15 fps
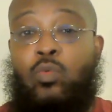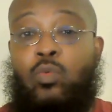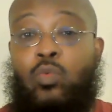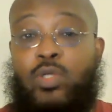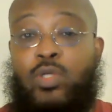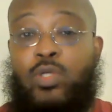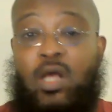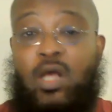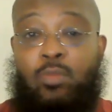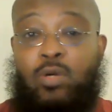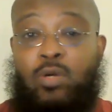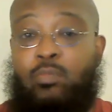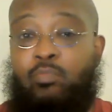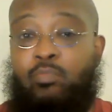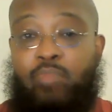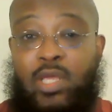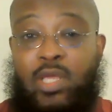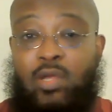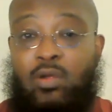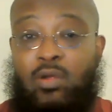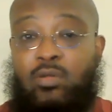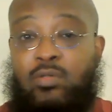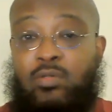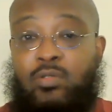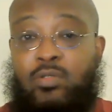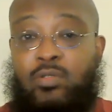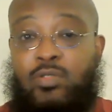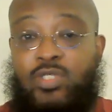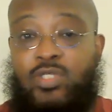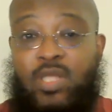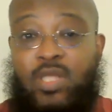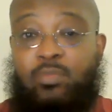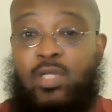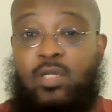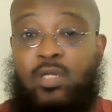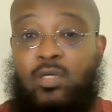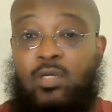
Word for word: was khamr, beer, something.